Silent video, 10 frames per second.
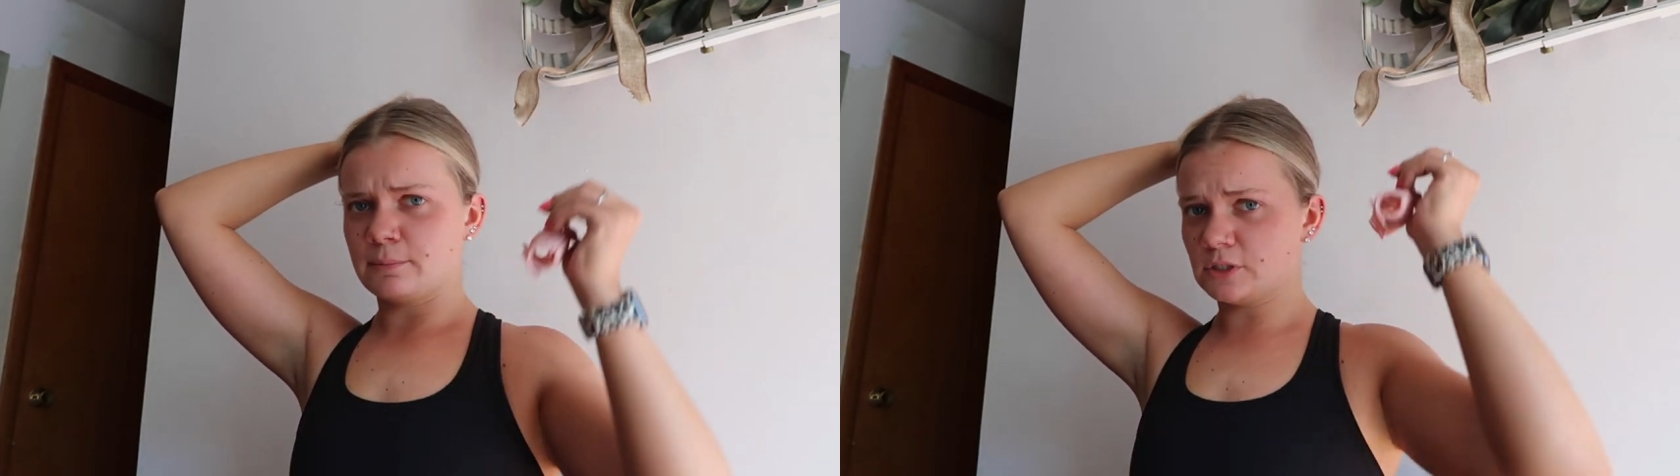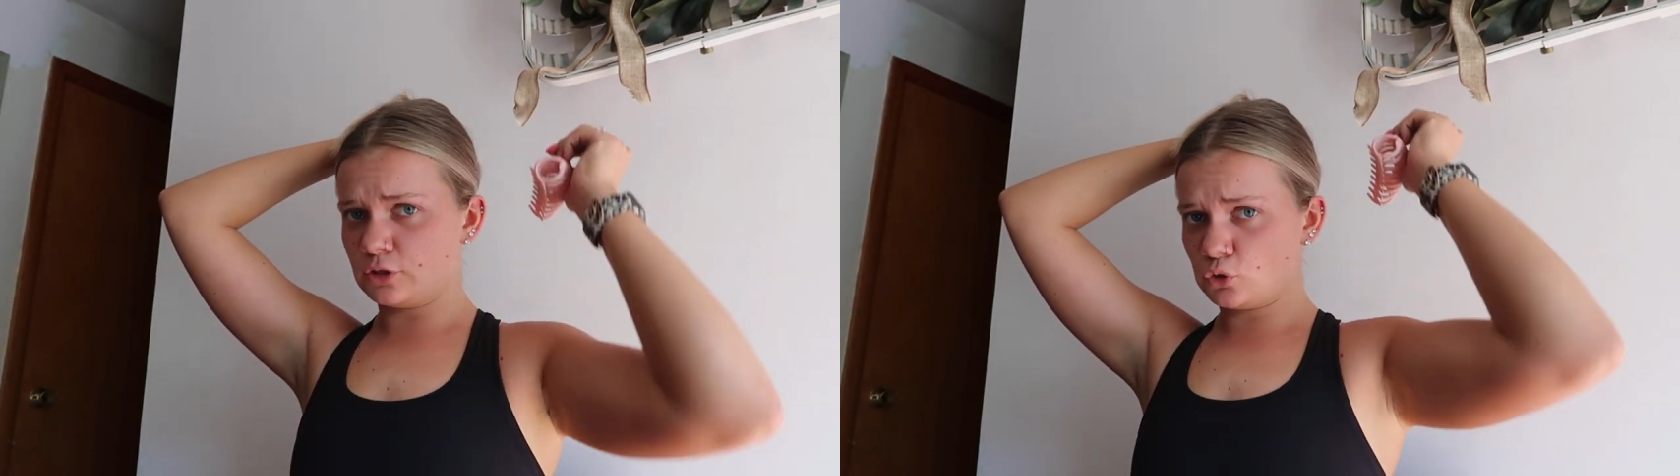
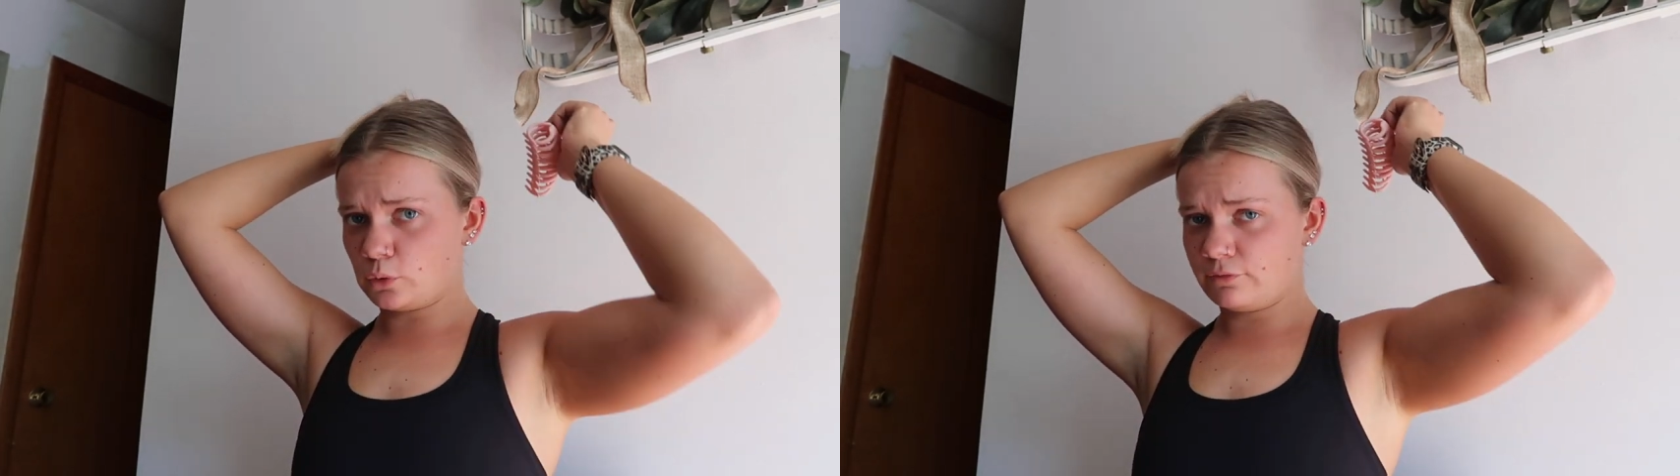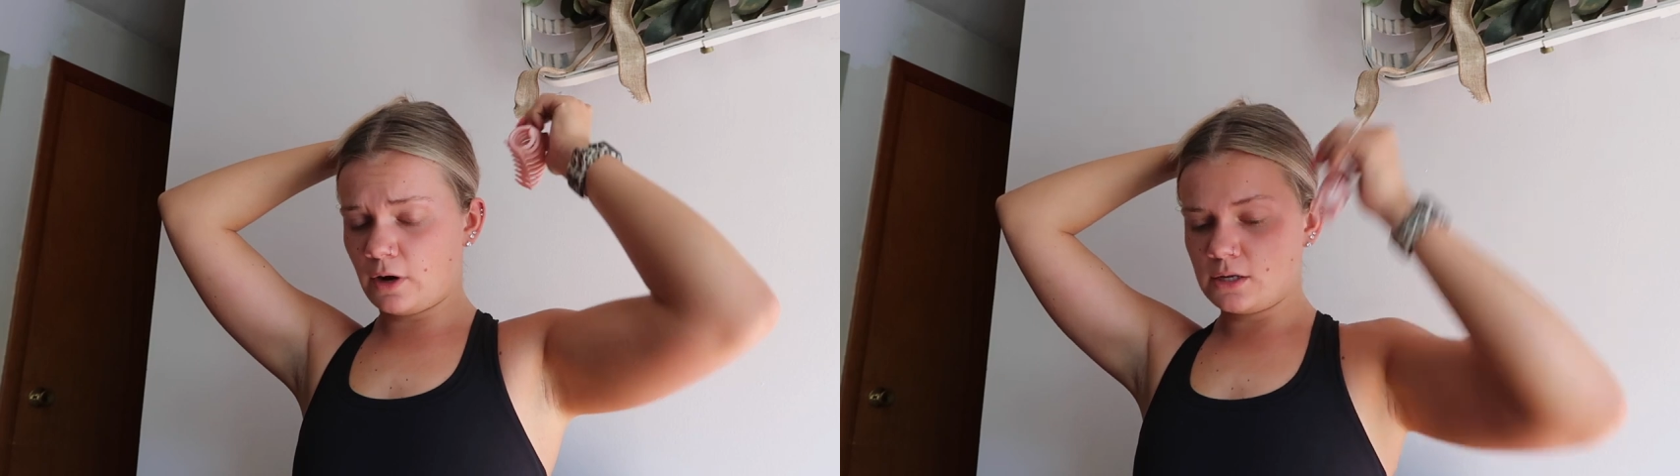Amazon
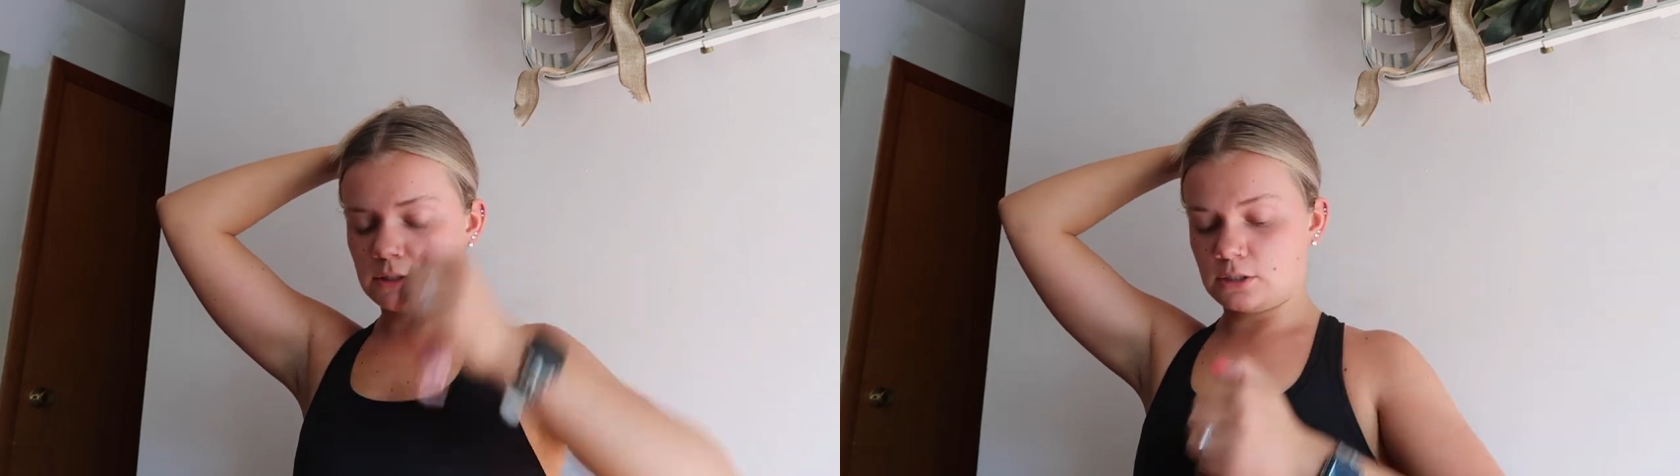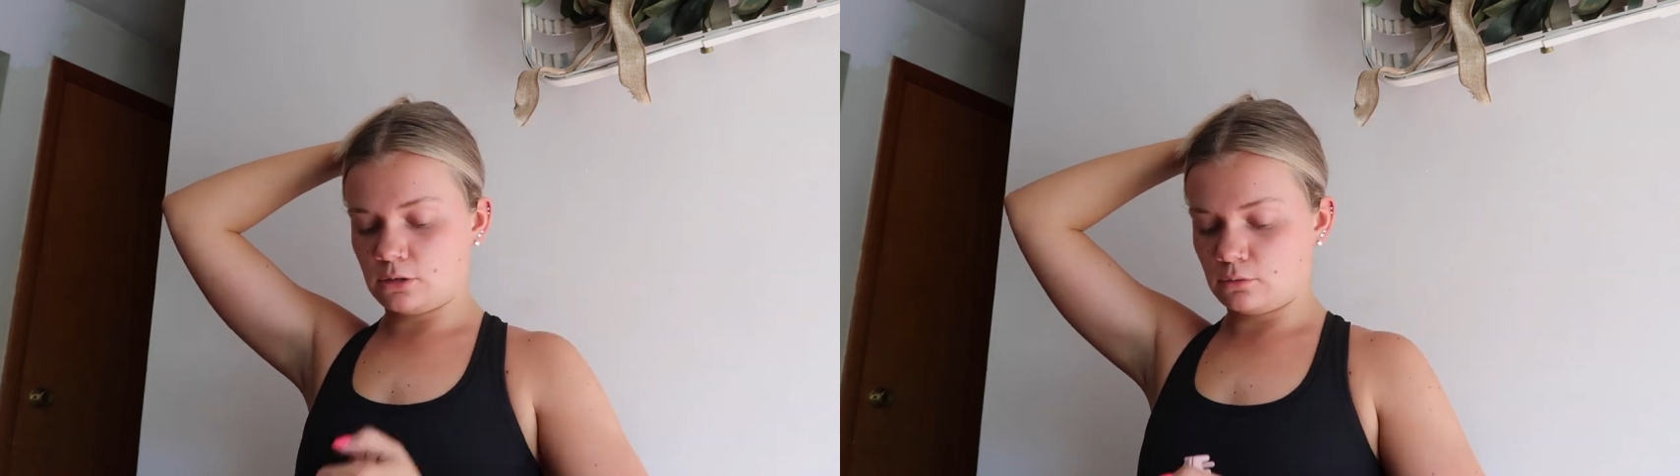
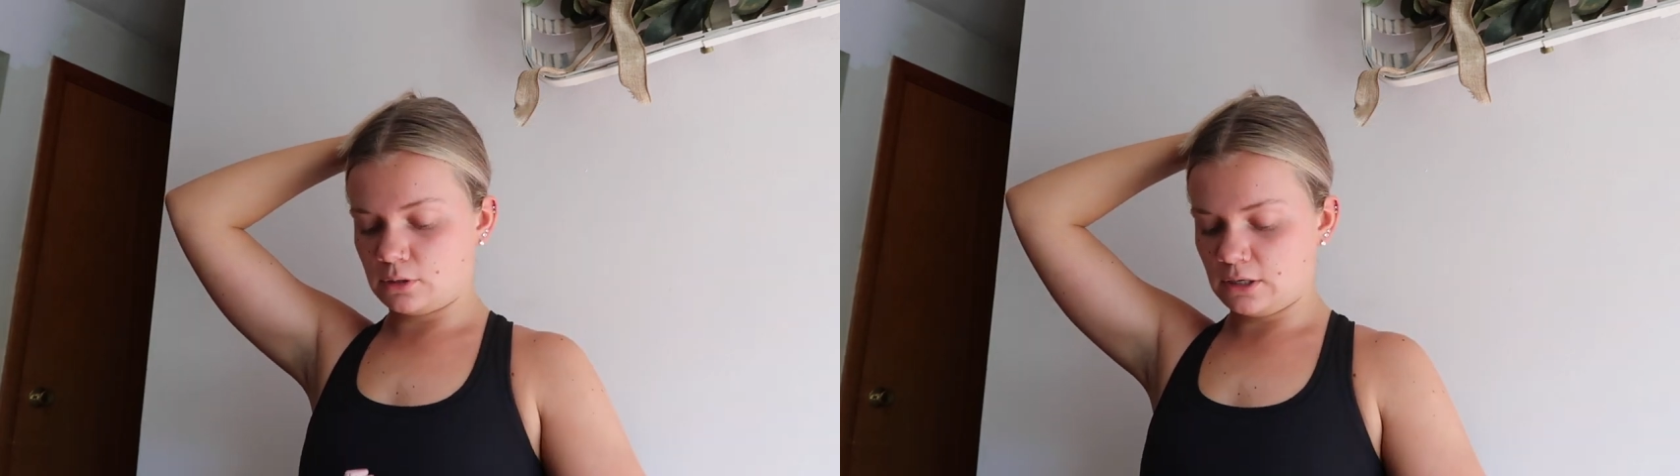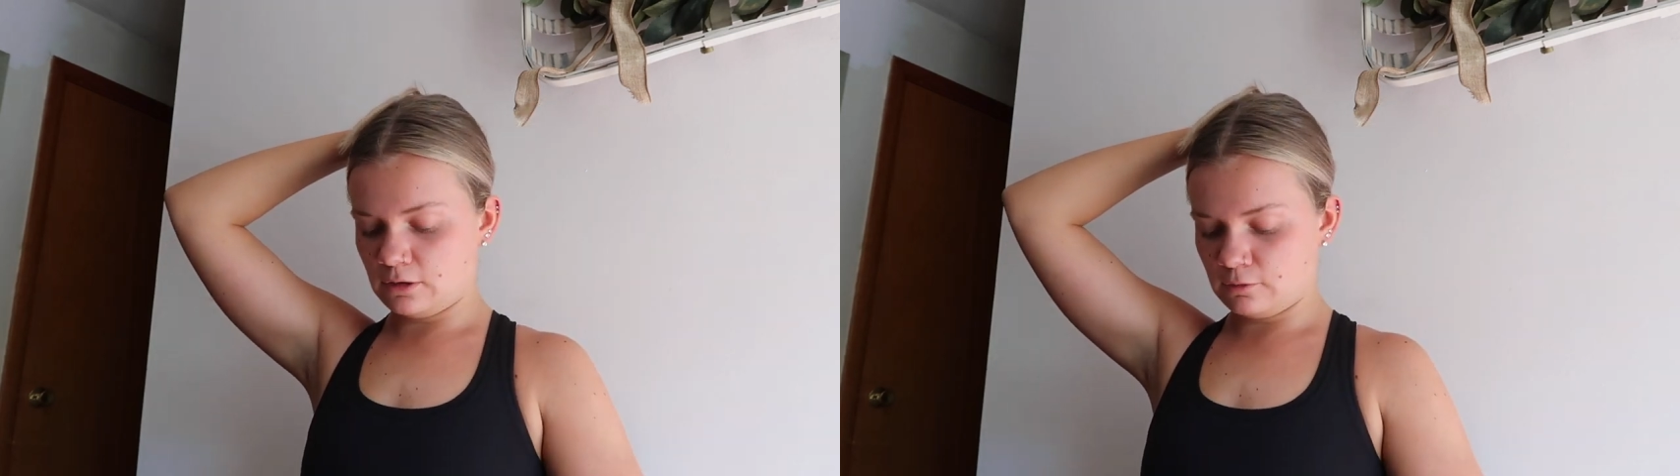storefront,
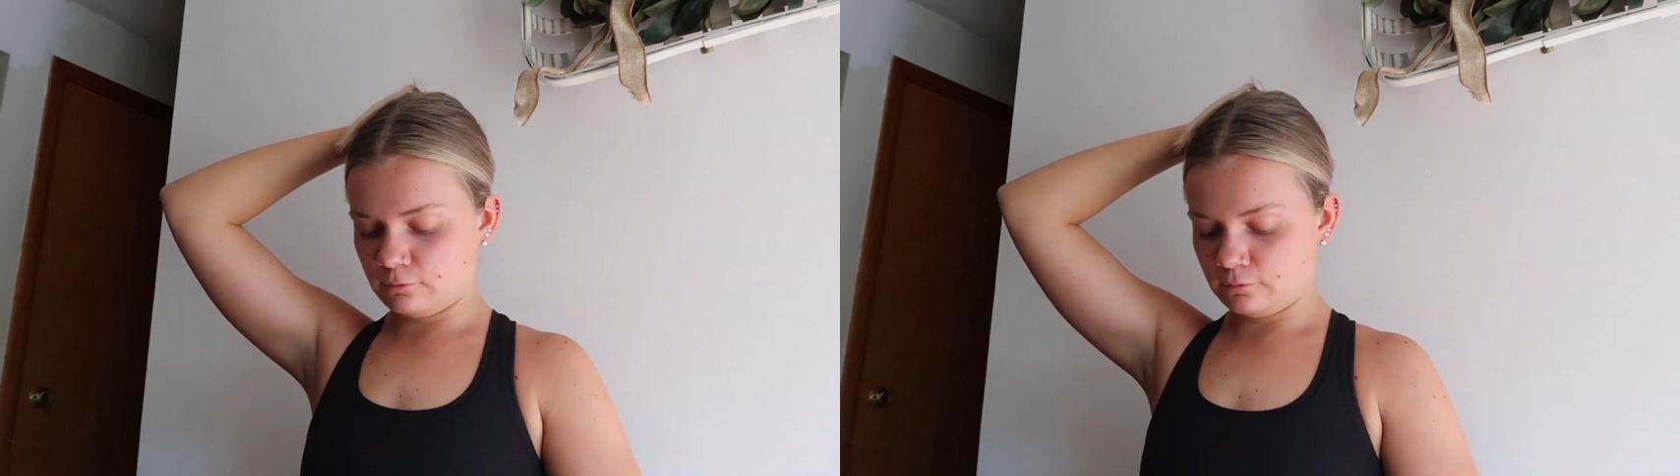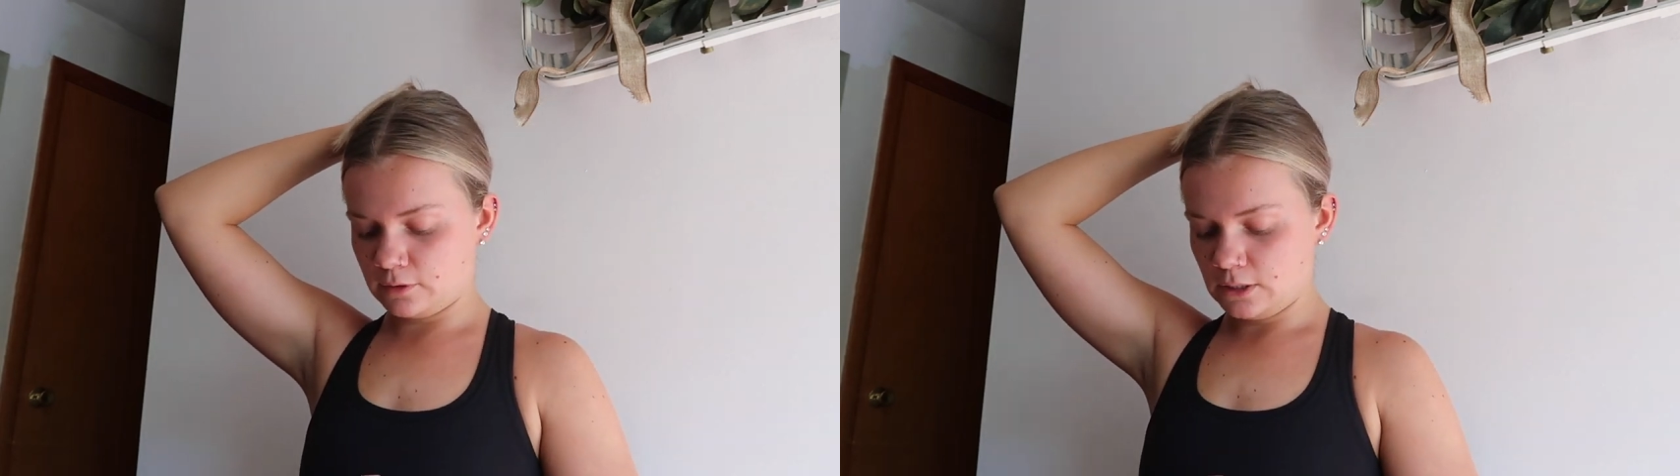so
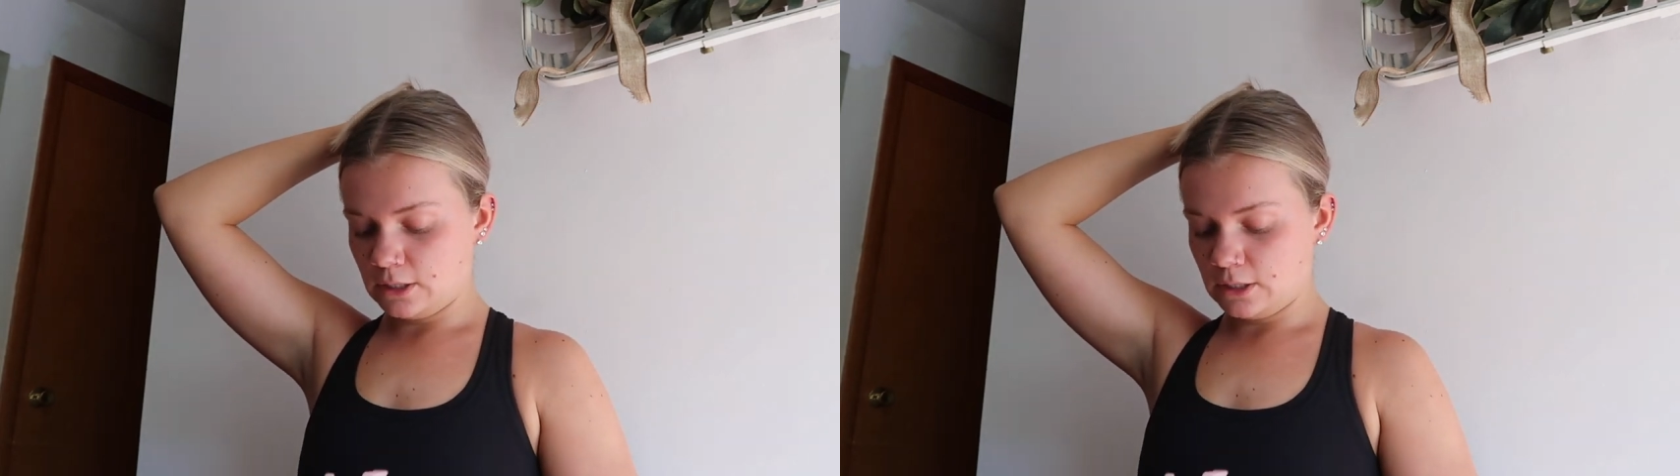if